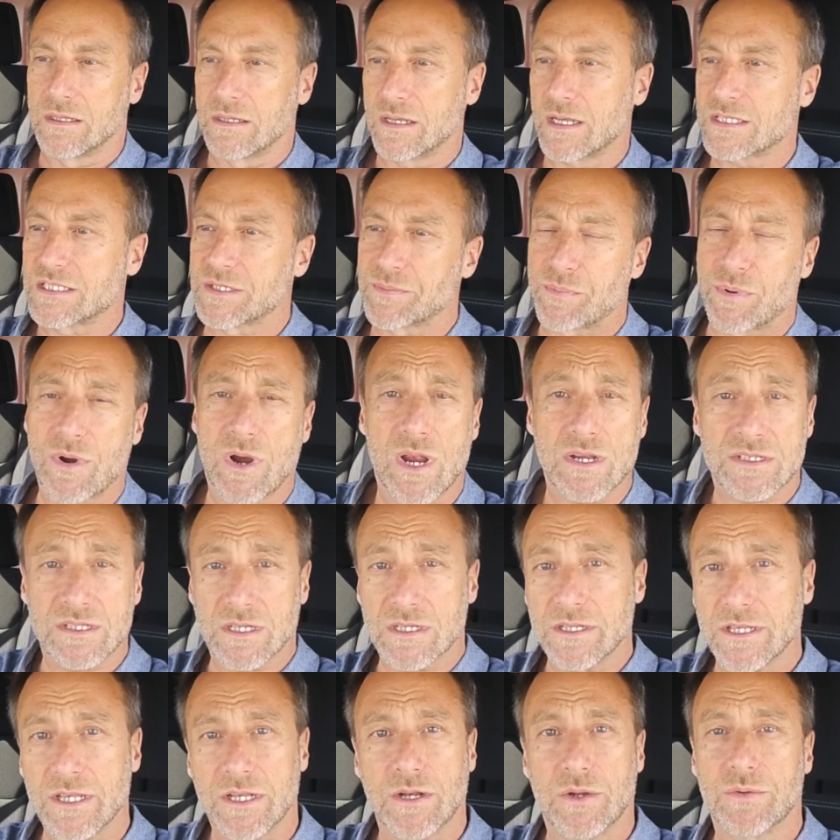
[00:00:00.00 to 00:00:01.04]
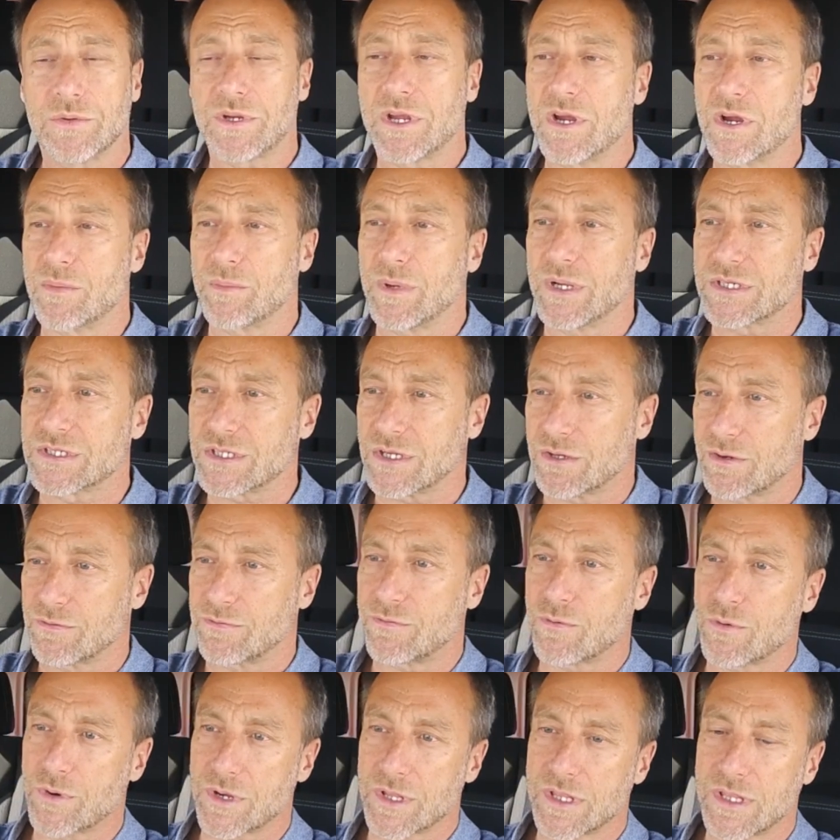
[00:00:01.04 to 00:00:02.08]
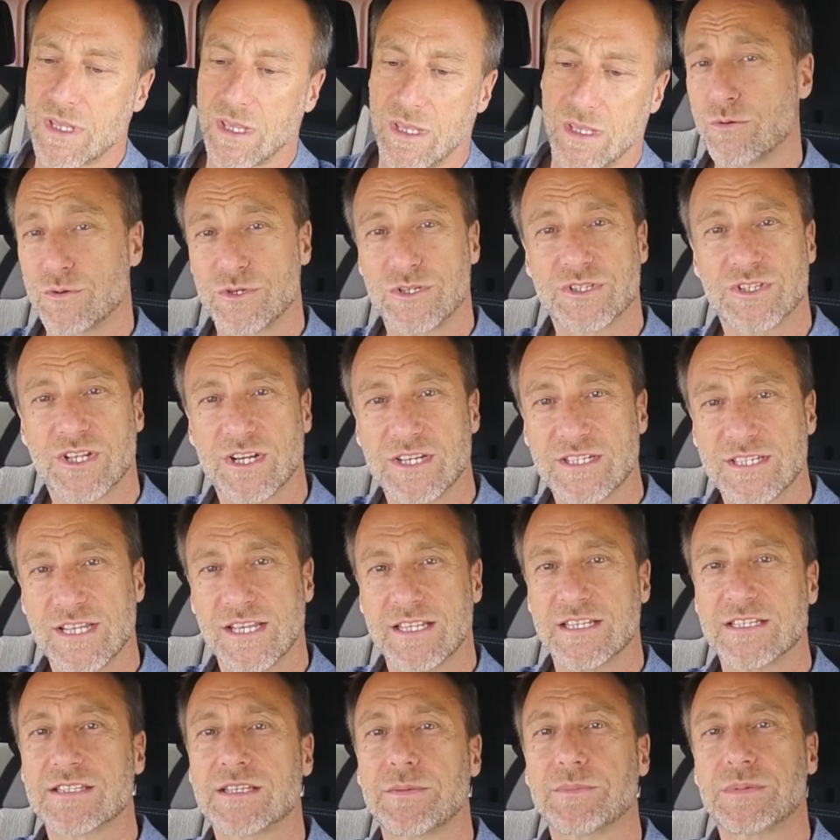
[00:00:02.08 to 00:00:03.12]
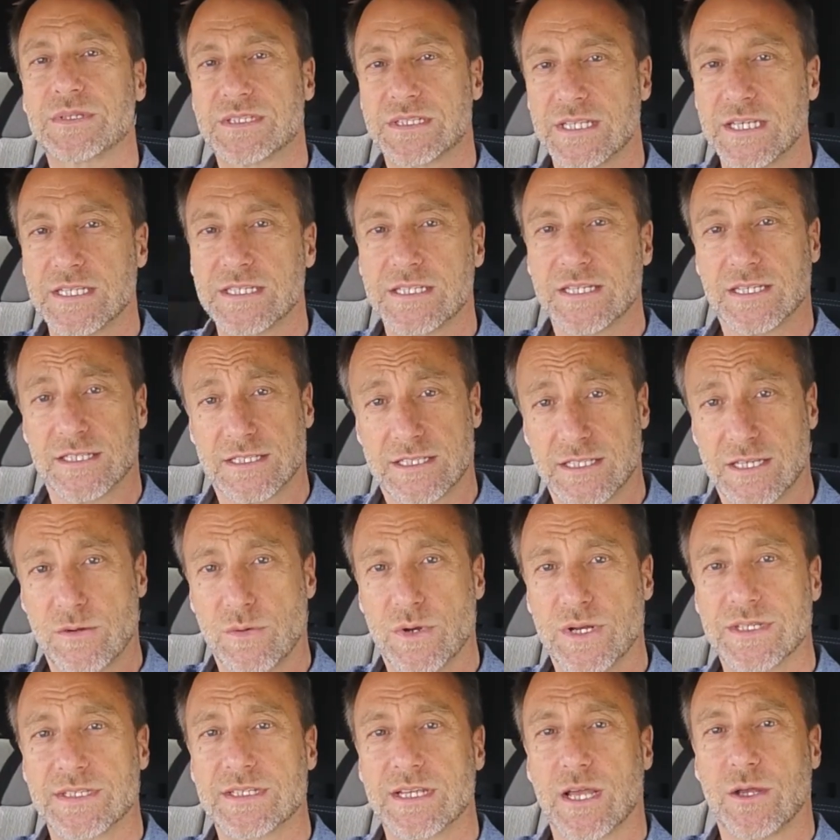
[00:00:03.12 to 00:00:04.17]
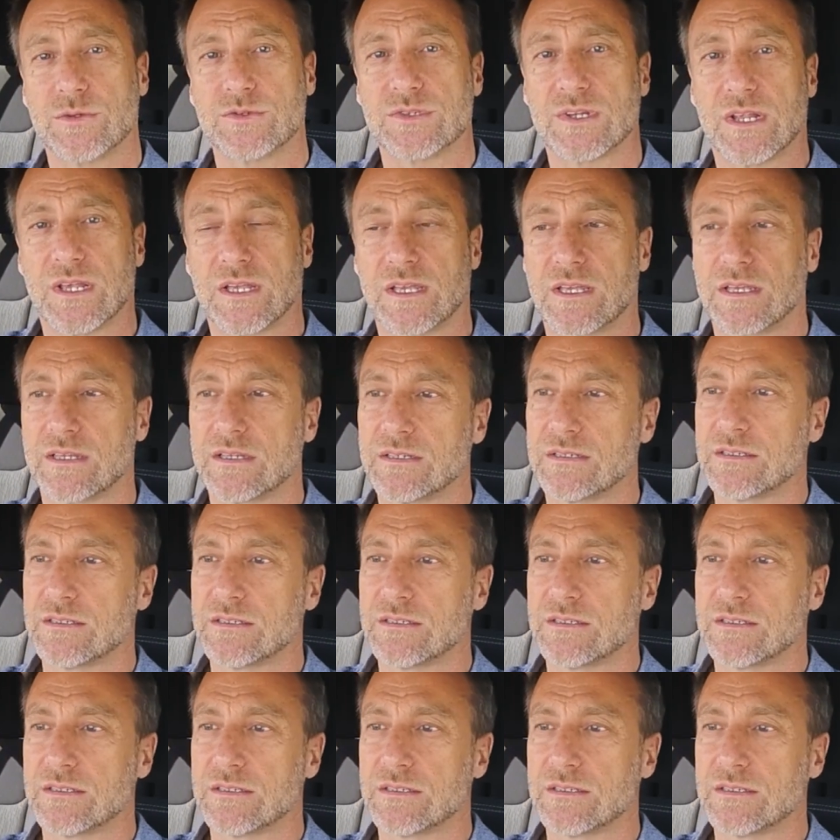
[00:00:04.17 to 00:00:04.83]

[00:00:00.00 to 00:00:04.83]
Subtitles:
Not surprisingly, you don't hear much under 40K. We're just going to take this up to 60 and see what it sounds like.